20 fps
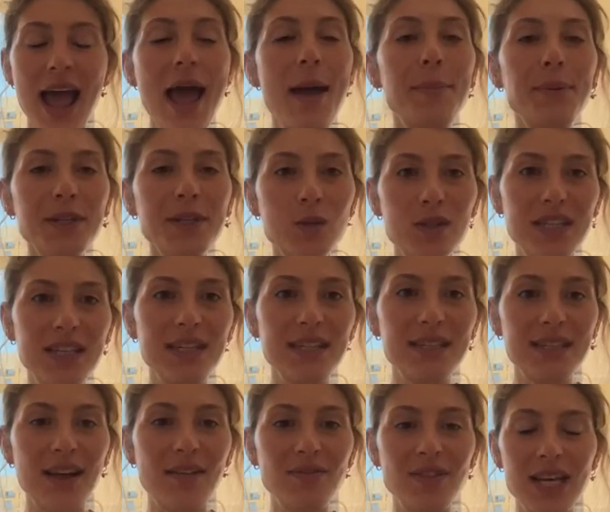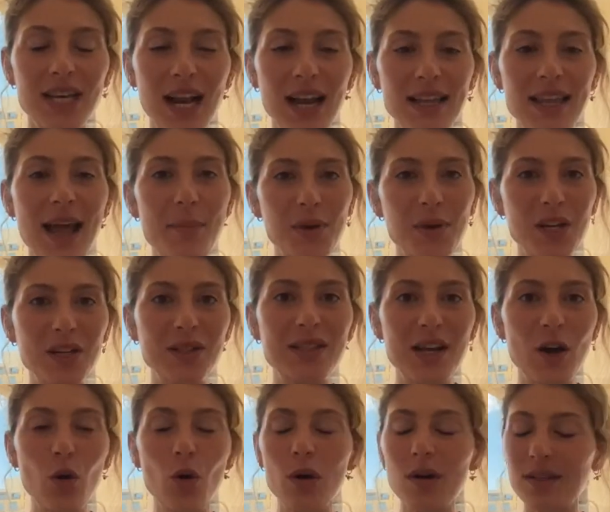happen to see something like that because
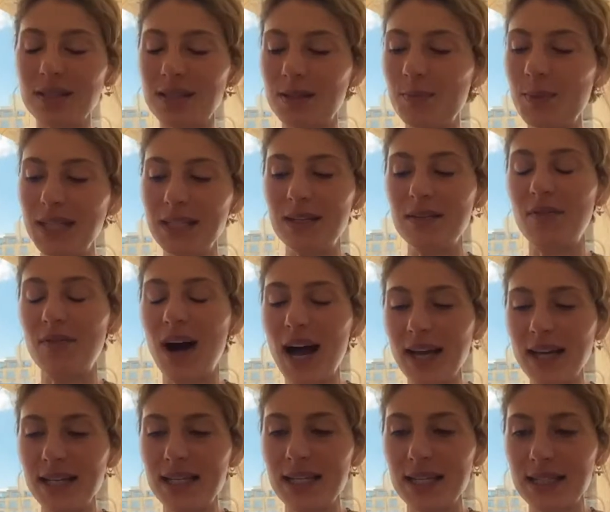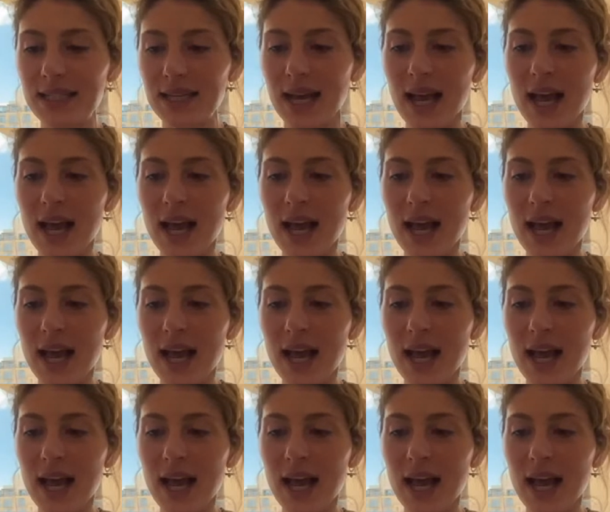they are always been divided.